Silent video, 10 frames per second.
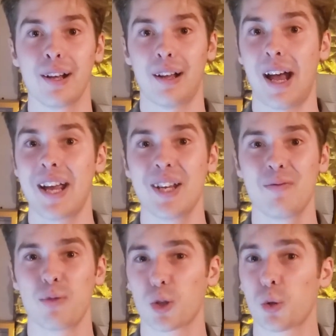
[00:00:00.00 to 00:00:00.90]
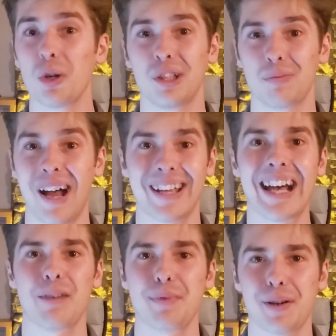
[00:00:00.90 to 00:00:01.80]
I ruined my
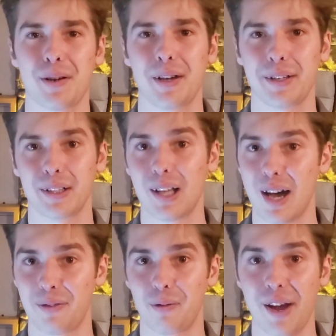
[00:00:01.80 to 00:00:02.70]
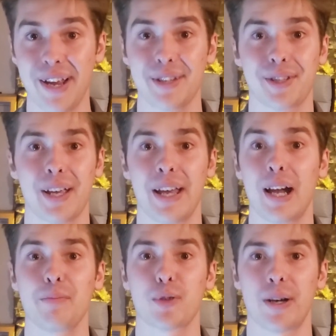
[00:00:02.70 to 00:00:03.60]
gap year in a lot of ways, and
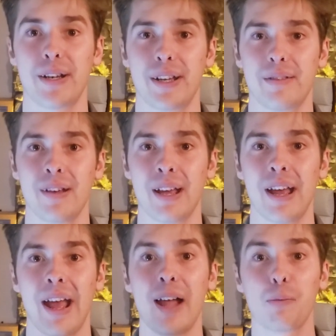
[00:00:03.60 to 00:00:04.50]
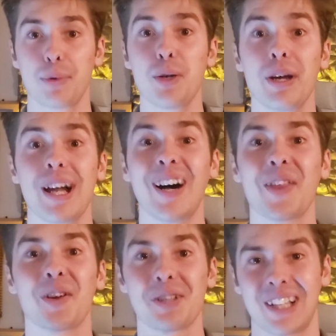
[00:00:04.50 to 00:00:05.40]
I'm trying to help you and
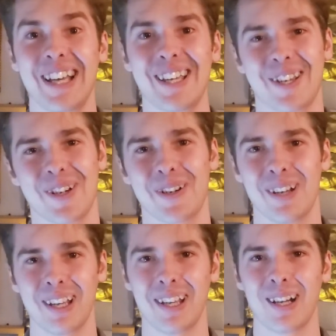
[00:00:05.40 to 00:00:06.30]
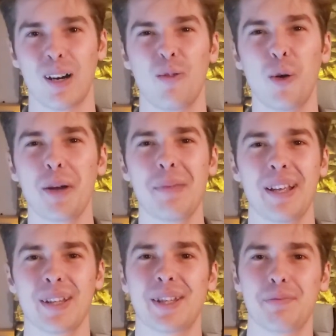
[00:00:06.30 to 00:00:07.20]
others like you avoid
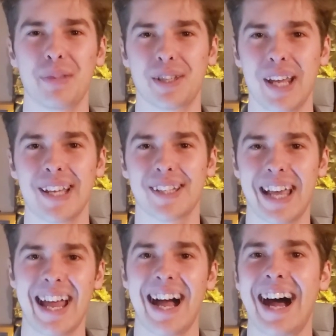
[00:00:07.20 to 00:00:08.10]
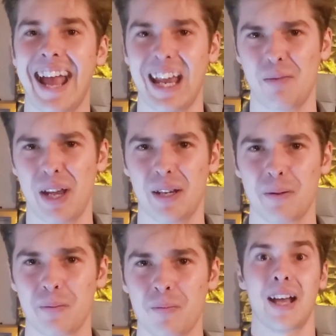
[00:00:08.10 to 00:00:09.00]
making the mistakes that I had made.
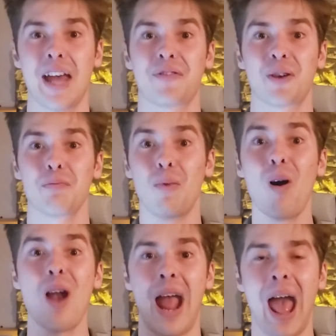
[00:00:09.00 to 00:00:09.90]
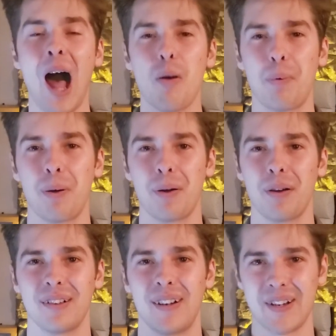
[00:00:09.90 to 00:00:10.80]
And for more help
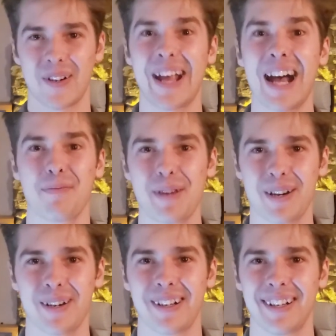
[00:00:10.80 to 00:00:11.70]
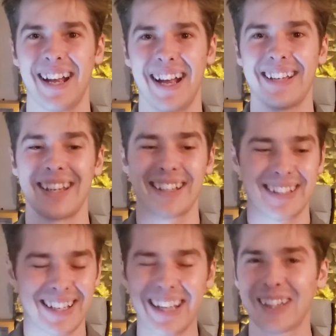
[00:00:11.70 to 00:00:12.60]
on your gap year and
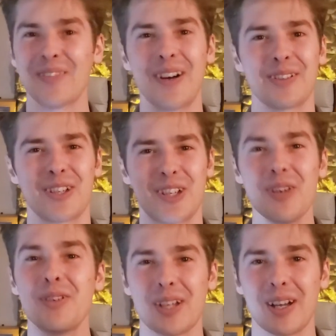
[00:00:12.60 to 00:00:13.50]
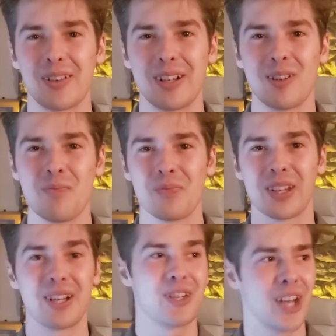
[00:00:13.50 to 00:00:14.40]
to get the most juice out of it,
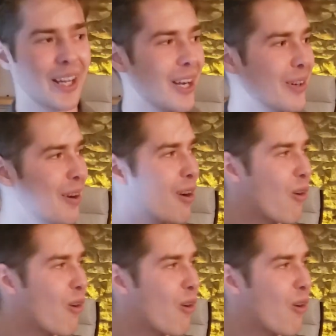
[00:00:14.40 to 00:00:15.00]
check out